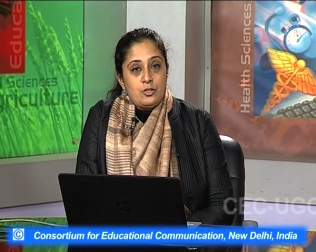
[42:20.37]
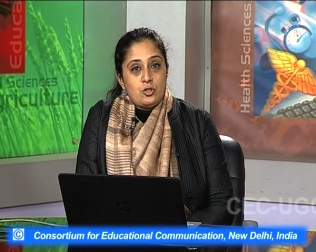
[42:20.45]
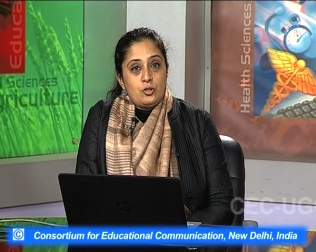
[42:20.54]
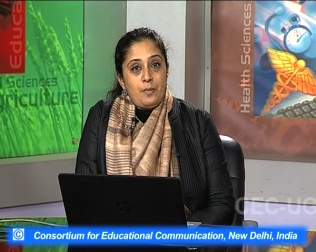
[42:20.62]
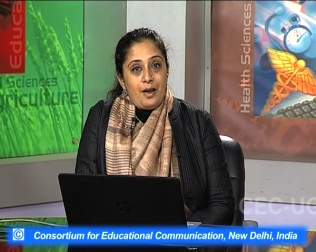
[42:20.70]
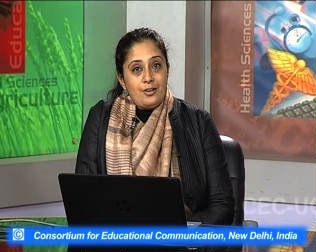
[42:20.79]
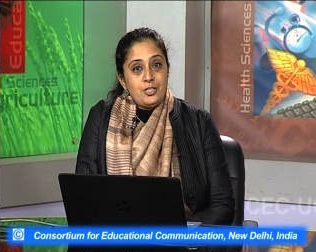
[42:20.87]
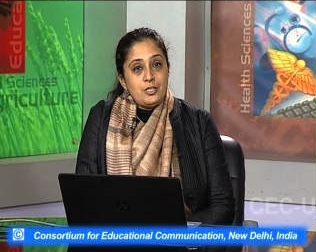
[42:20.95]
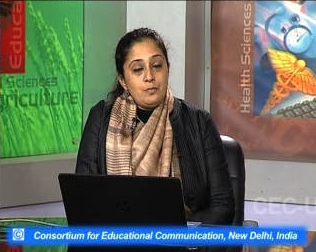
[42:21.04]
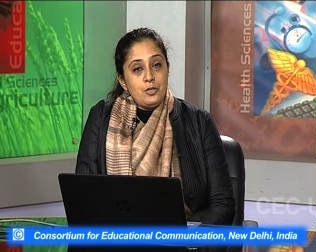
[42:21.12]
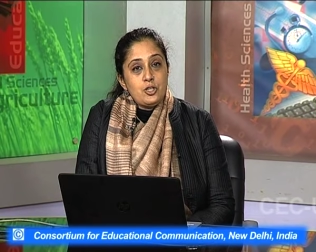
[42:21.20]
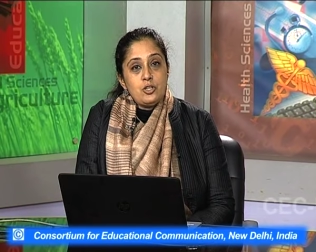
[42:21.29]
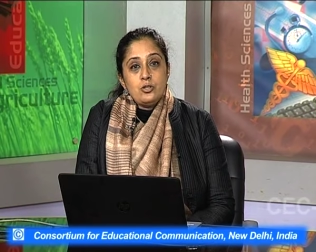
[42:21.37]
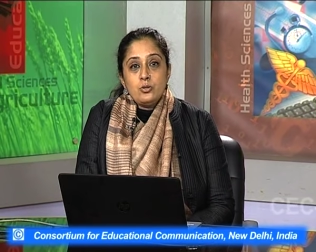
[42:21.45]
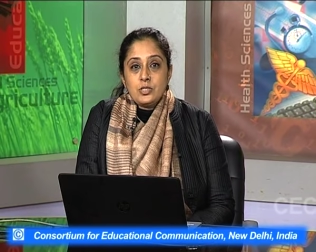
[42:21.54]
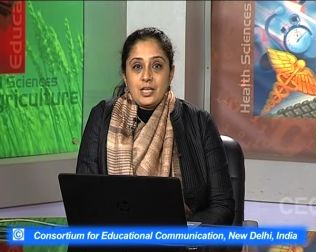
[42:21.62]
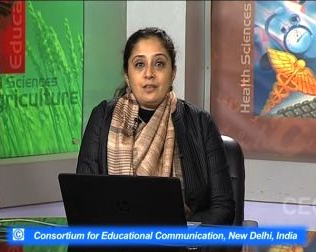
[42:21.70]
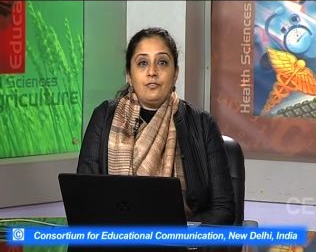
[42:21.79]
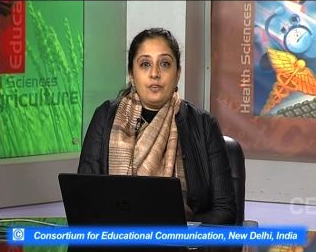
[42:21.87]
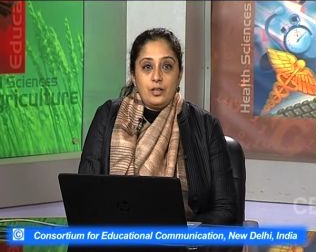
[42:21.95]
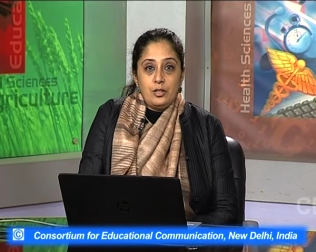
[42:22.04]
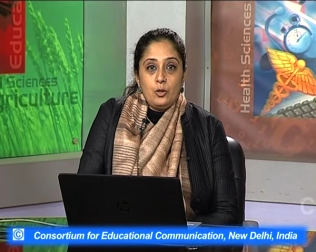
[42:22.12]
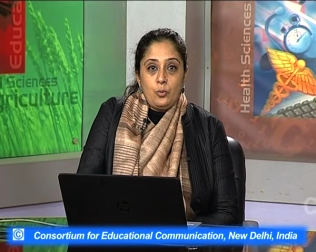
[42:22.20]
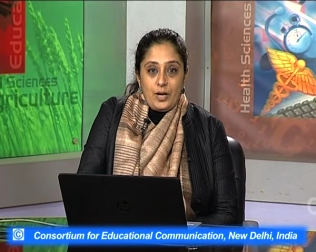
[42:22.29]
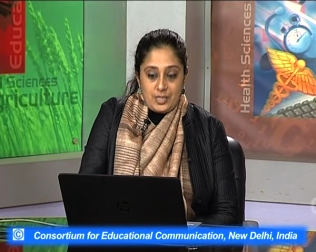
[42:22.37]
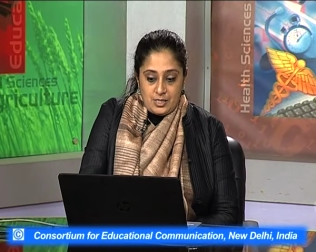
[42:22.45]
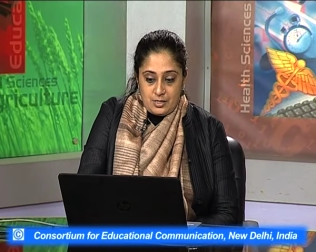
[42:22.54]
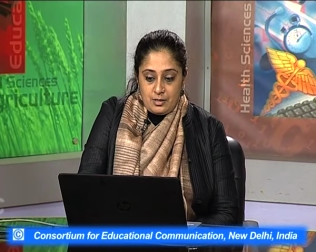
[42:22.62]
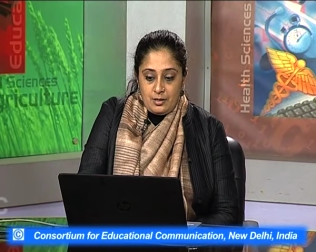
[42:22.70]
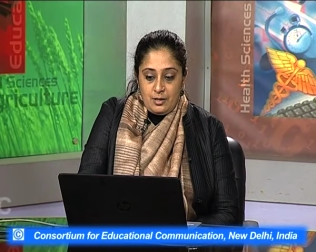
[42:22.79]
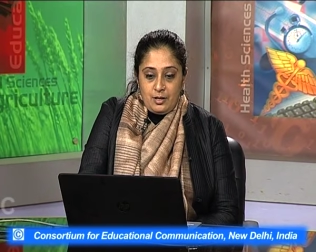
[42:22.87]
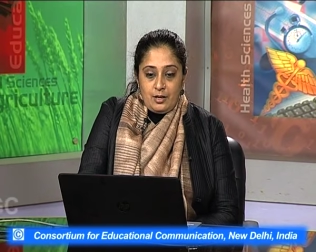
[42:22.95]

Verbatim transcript: So the marriage is a mission to save the West.